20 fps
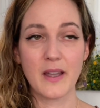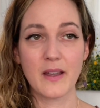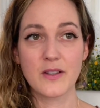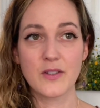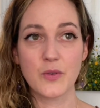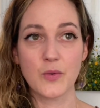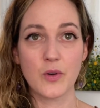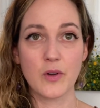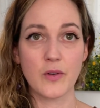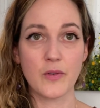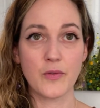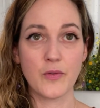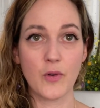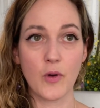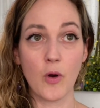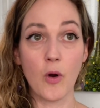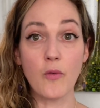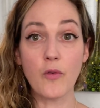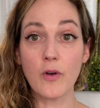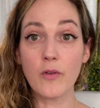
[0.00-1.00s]
sort of
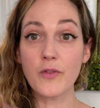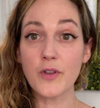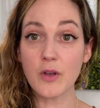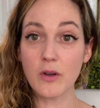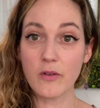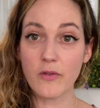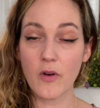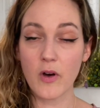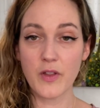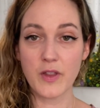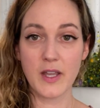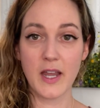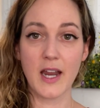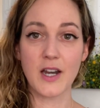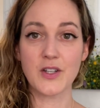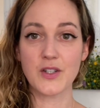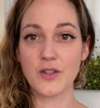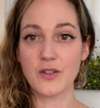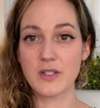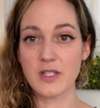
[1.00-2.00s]
overview of all the
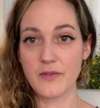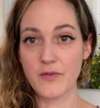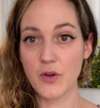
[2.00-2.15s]
angels,